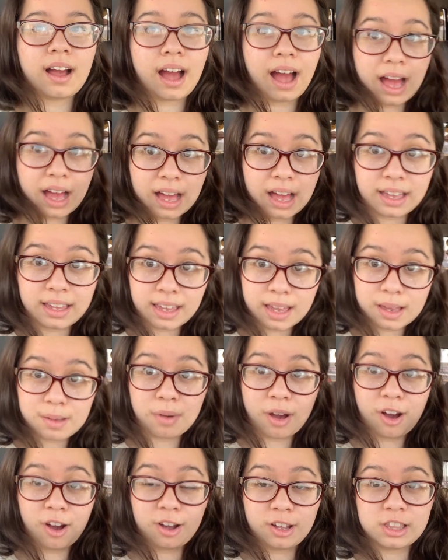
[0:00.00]
I am
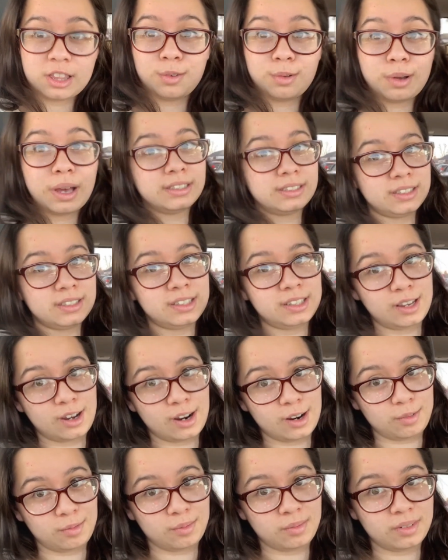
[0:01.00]
on the way to the
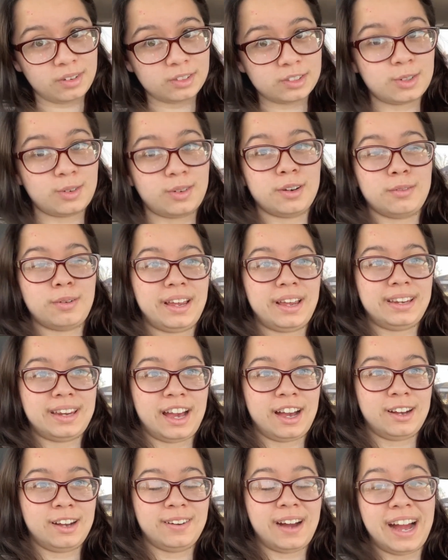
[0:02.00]
yarn store right now.